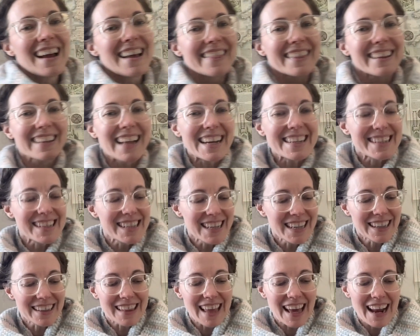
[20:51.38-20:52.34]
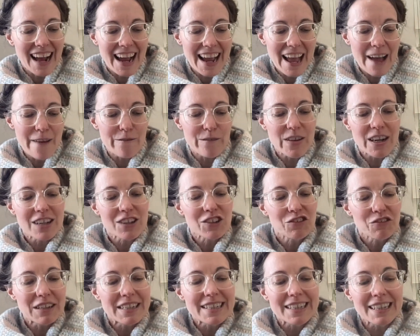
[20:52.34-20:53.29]
The last thing that I have finished
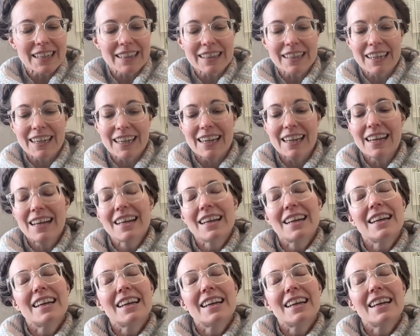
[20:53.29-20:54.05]
recently